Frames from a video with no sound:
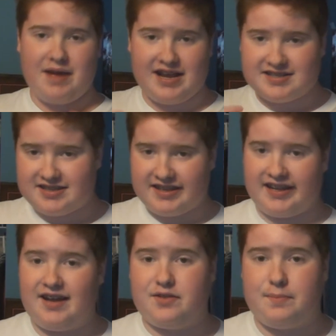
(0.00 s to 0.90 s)
pack
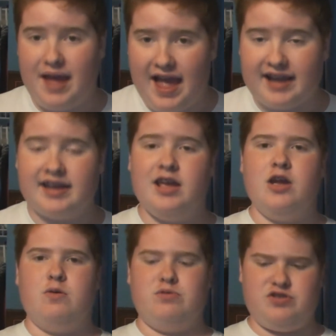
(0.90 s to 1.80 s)
sticking out the back,
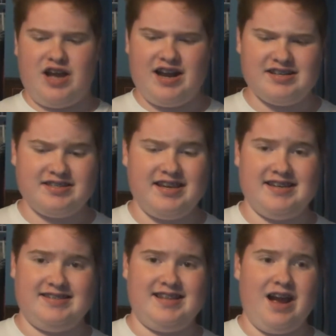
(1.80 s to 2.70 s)
which honestly
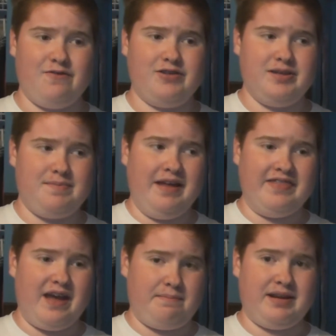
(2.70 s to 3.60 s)
has not really
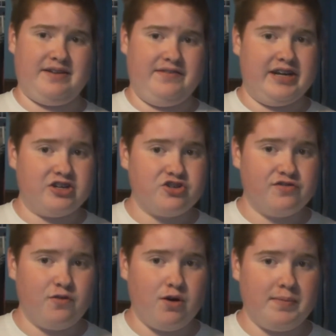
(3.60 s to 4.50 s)
been that big of an issue
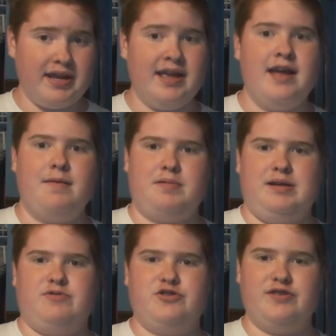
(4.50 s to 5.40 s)
for me, but
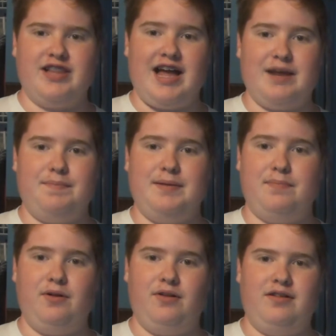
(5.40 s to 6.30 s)
I'm sure a lot of
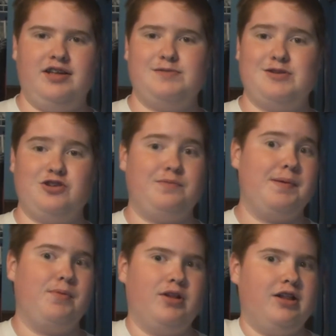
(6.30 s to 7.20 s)
people, especially
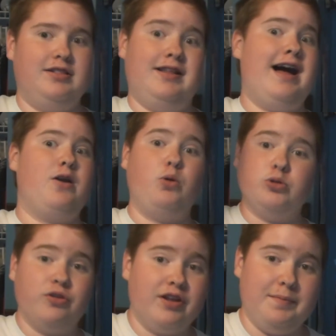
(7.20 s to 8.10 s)
people a lot
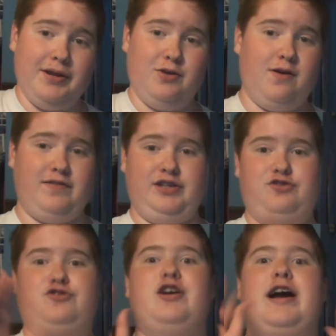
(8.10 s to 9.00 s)
older than me who have
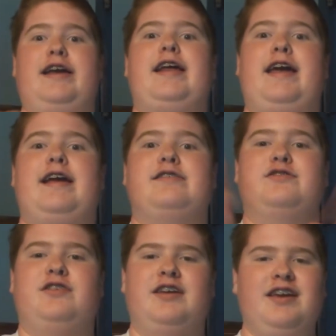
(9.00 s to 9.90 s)
like giant
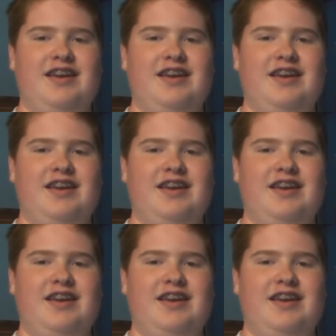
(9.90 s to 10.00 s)
hands,